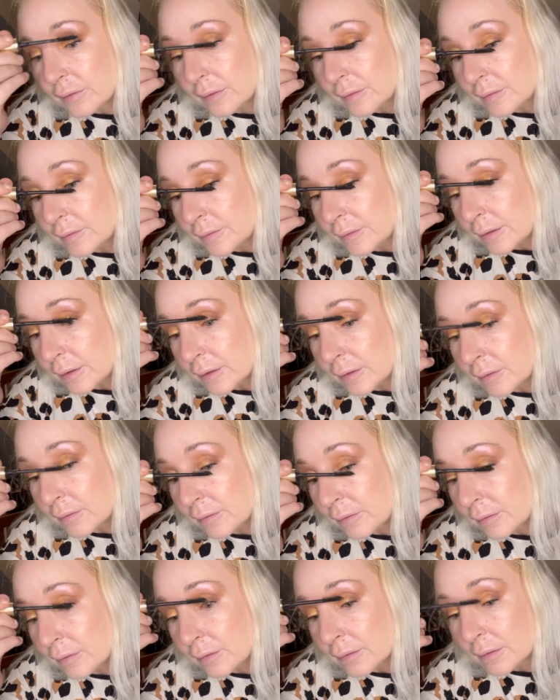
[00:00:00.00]
It's so
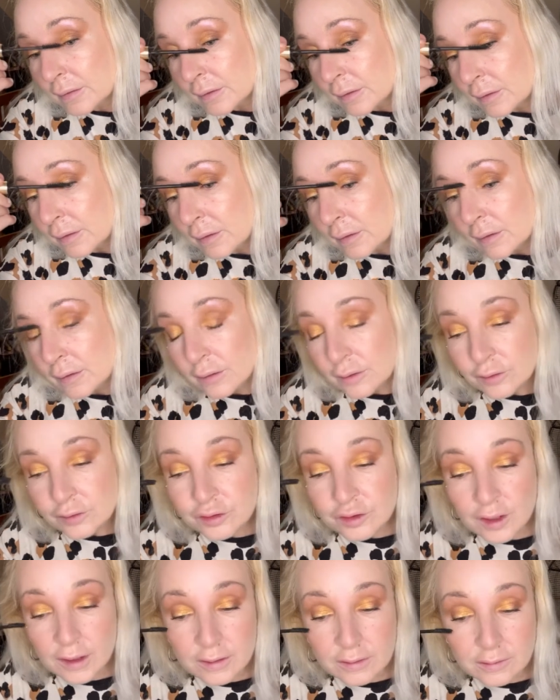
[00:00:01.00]

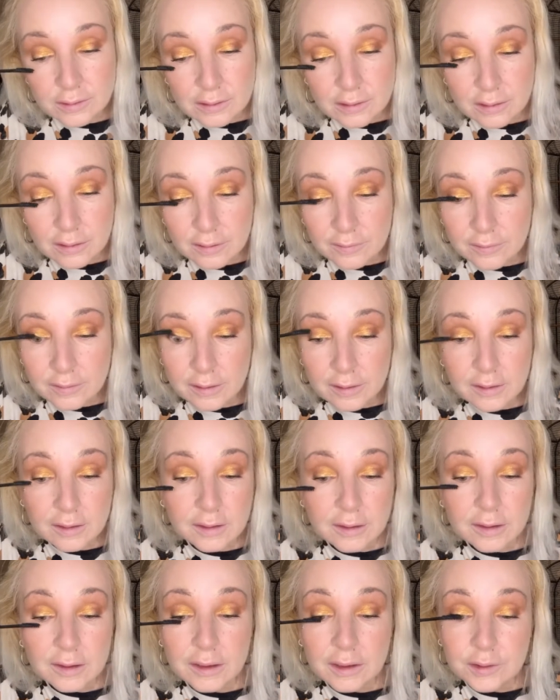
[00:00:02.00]
gentle on the
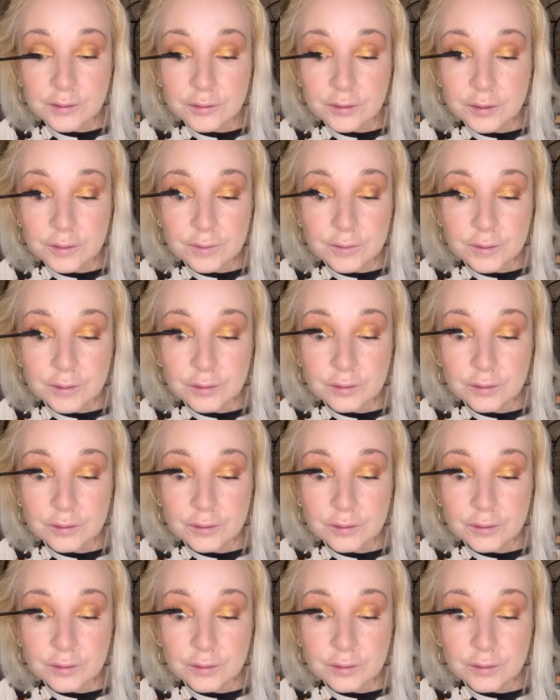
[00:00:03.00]
eyelashes and it